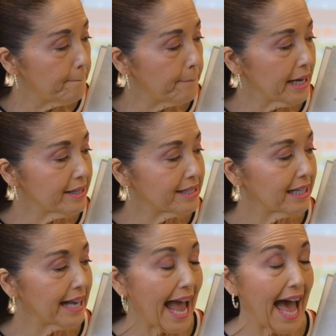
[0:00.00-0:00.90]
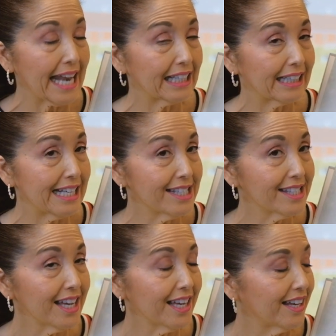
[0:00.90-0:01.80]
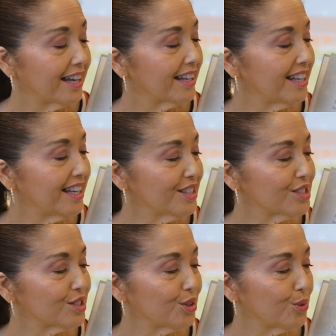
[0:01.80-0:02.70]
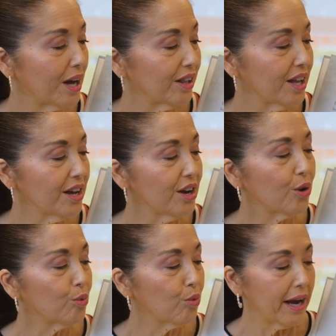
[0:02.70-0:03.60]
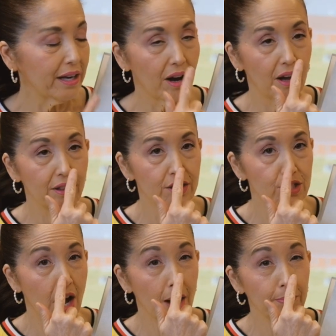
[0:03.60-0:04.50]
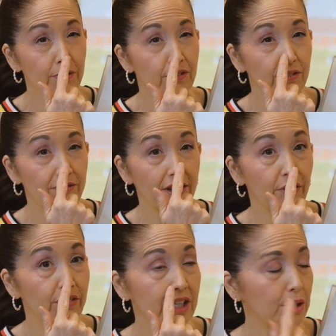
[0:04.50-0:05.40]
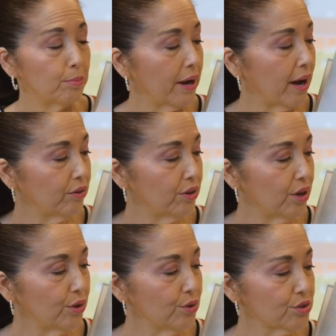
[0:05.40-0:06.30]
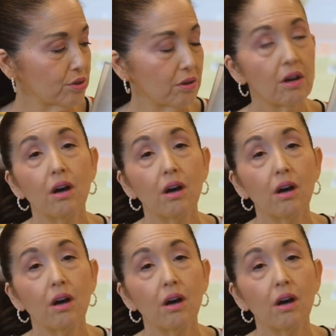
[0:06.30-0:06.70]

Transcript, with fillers: But did Annalisa kiss Luella right on the top of her velvety brown nose?